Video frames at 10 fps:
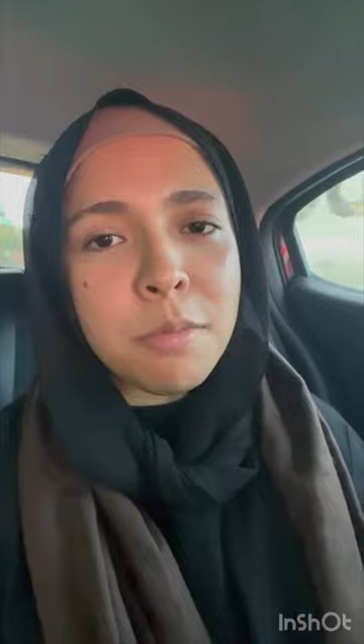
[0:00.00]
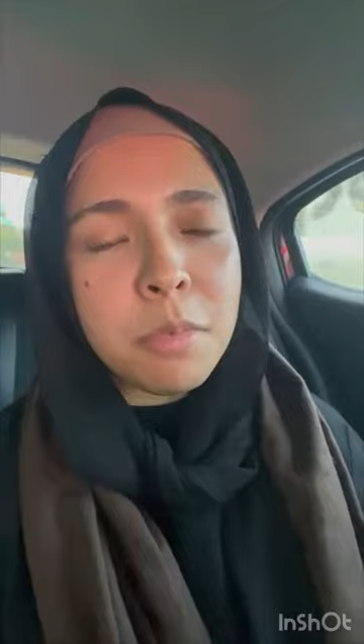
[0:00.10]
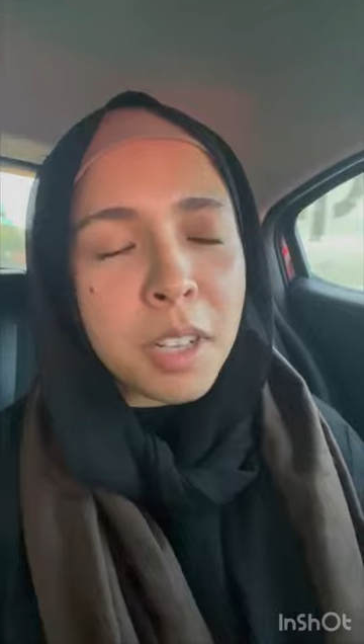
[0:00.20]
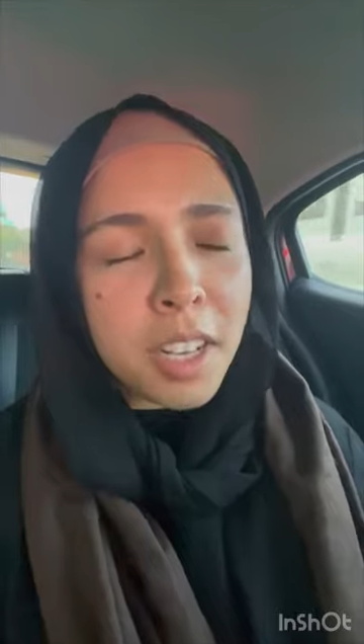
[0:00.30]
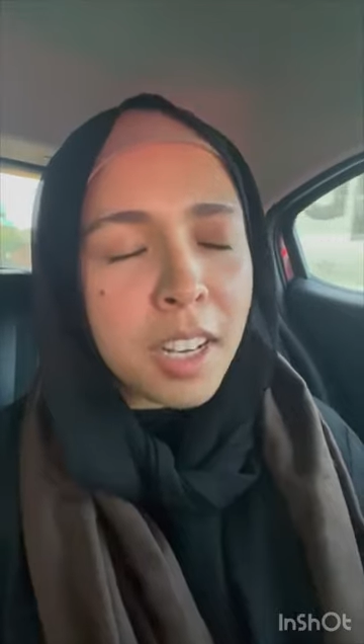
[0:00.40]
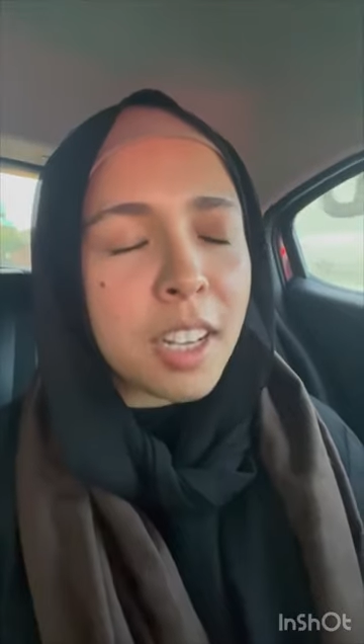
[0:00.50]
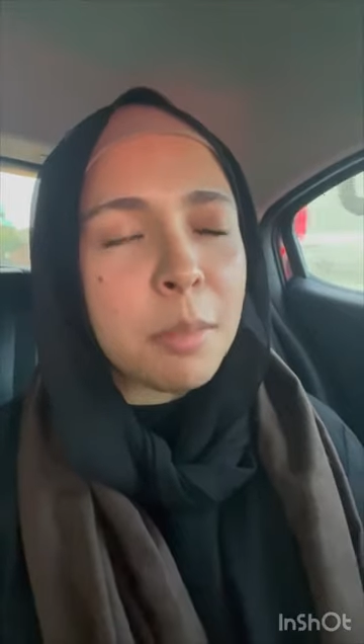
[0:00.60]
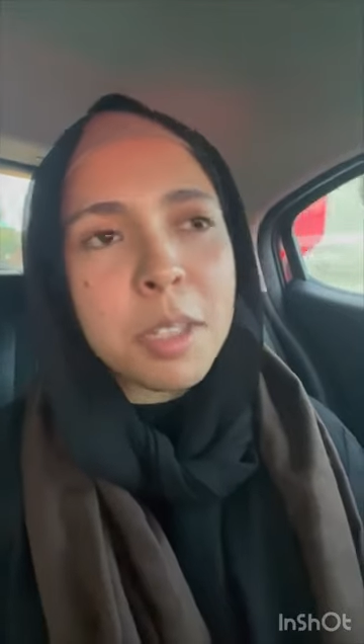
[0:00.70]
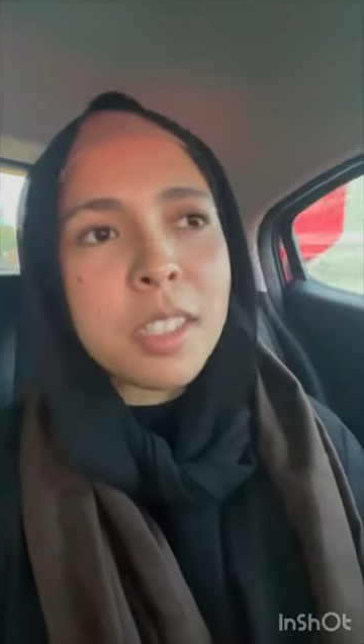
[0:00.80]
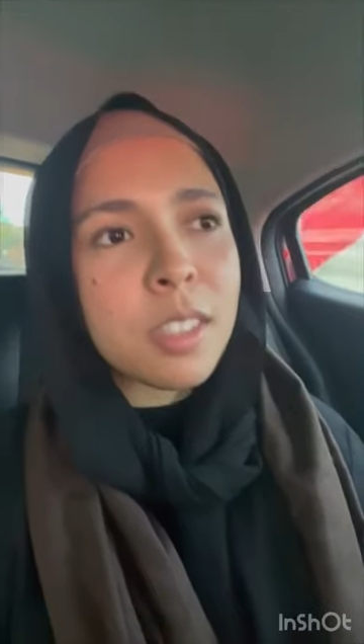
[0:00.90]
really gonna
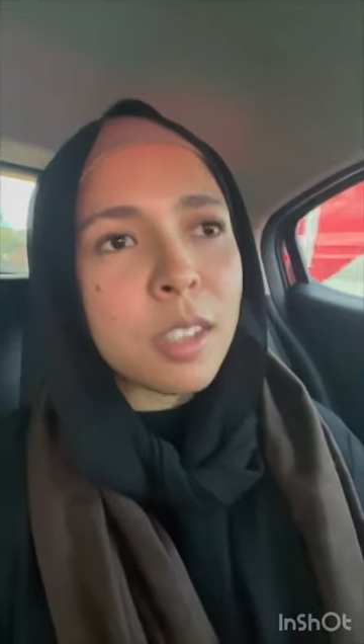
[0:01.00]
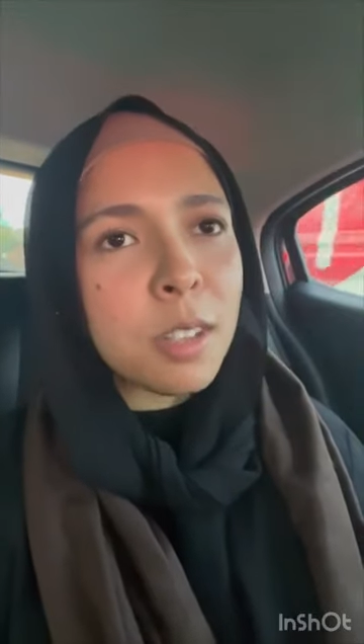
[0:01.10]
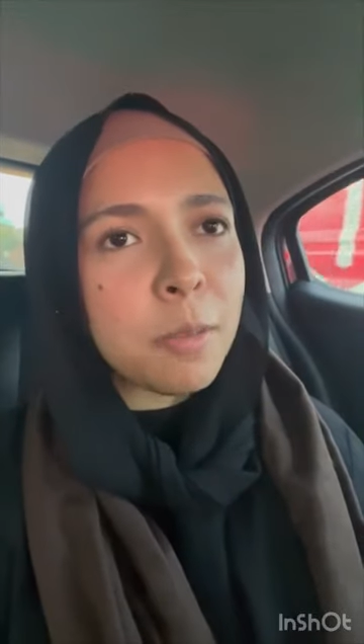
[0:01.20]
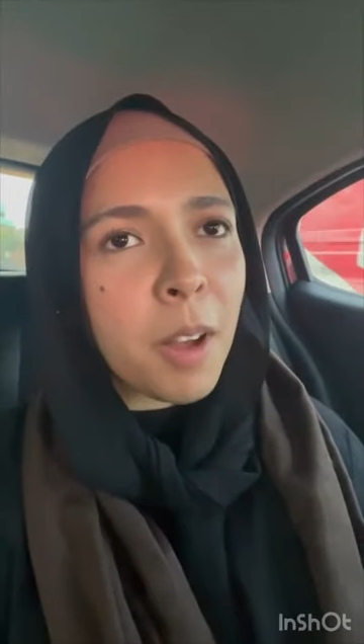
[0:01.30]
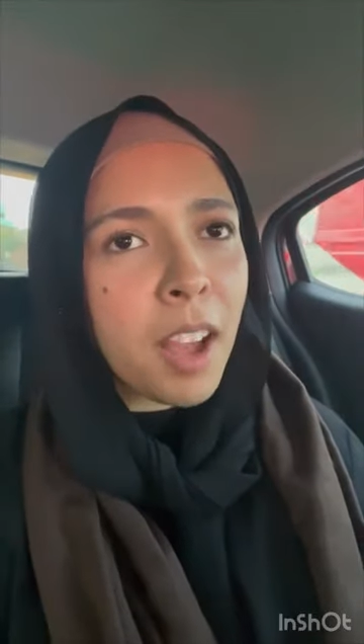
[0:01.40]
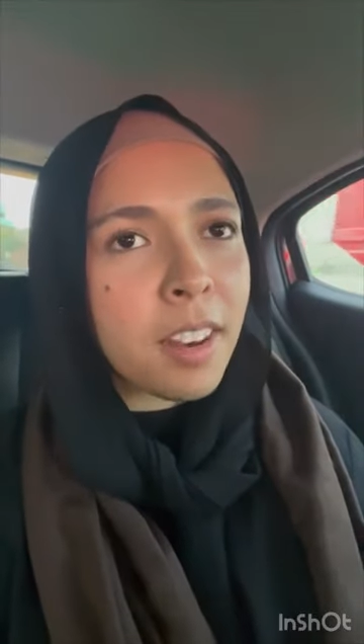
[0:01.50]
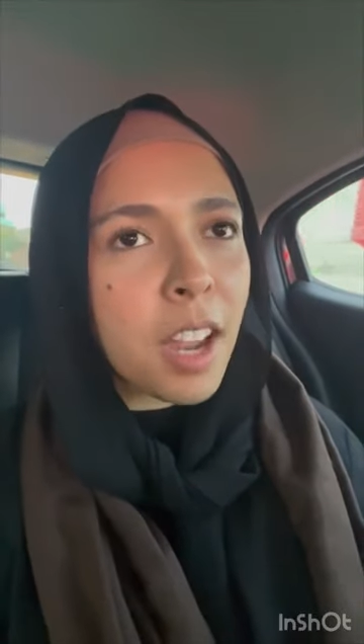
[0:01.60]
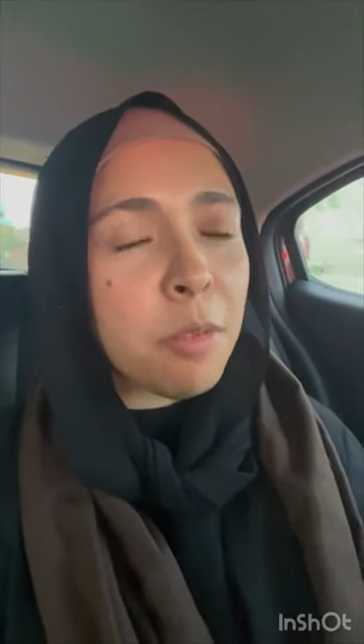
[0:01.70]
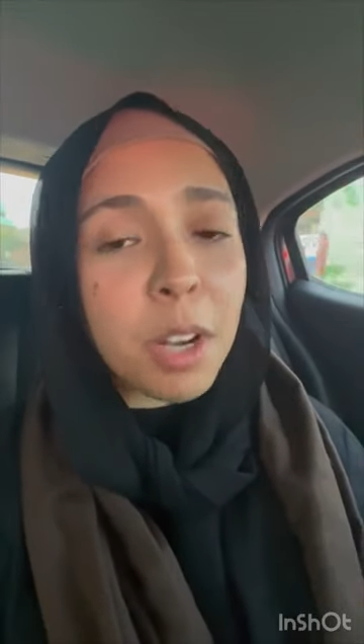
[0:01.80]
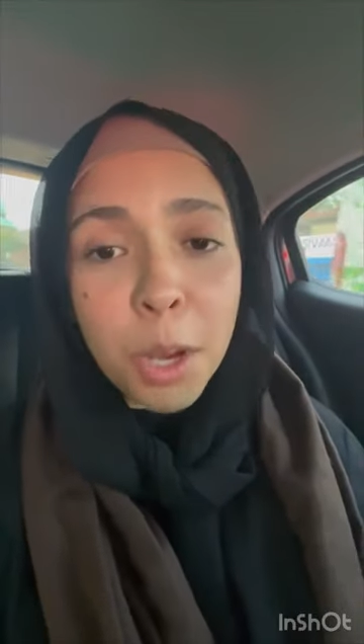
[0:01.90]
miss you and I
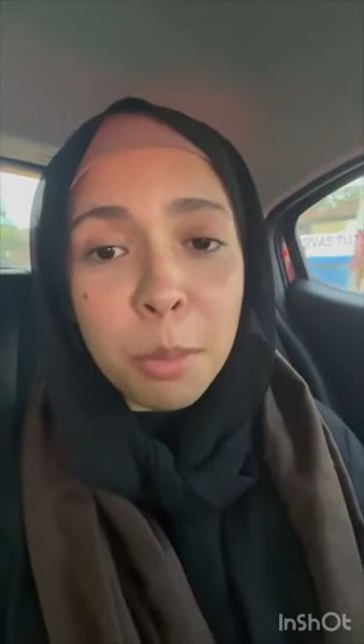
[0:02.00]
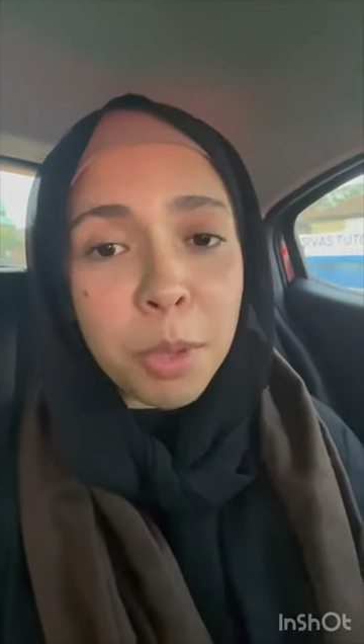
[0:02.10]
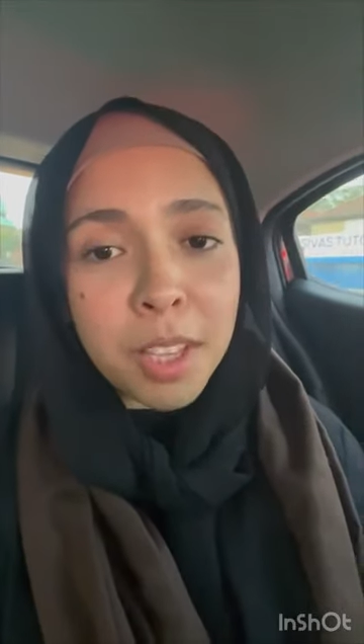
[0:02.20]
really hope we